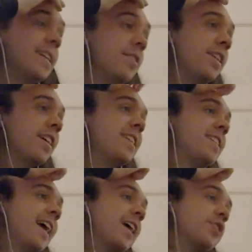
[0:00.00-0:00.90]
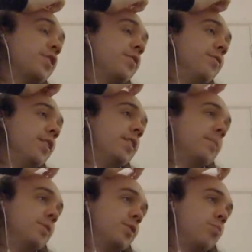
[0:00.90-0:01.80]
only thing I did to actually convert
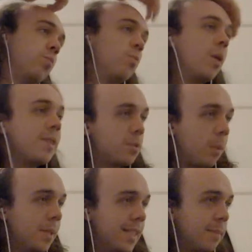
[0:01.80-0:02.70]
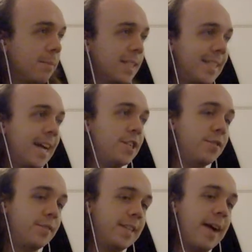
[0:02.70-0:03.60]
it was, well, we swapped the Sigmar statue
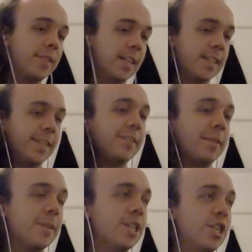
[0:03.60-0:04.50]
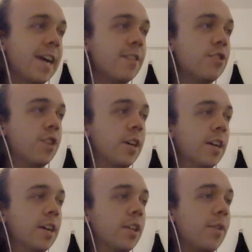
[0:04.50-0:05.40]
for the Avatar. It's the only thing we changed.
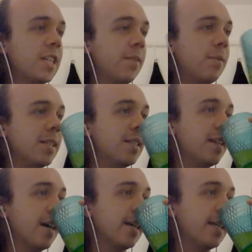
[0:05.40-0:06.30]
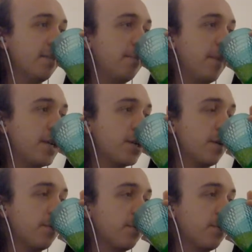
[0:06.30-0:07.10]
The rest of it was entirely in the paint job.